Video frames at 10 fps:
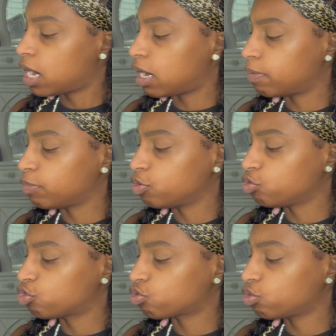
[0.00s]

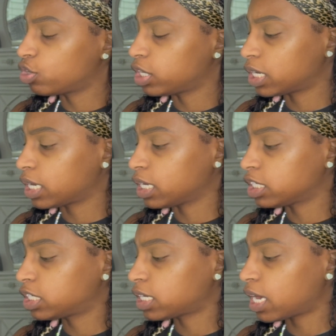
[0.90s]
neutral looking
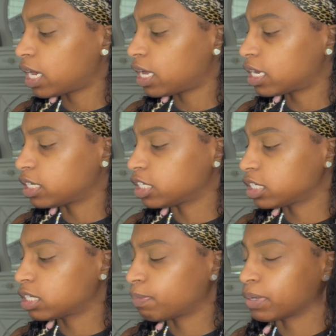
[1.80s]
shade just
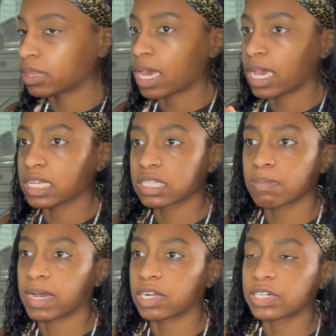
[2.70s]
to put that into
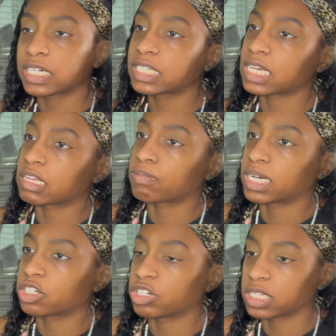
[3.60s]
my crease as my
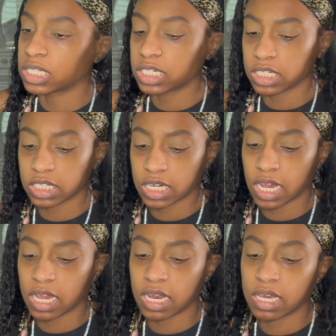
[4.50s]
transition
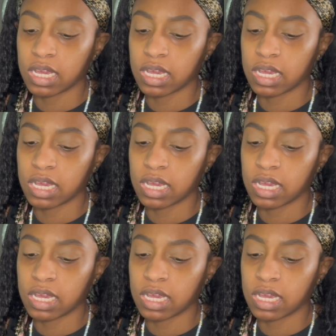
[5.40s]
shade.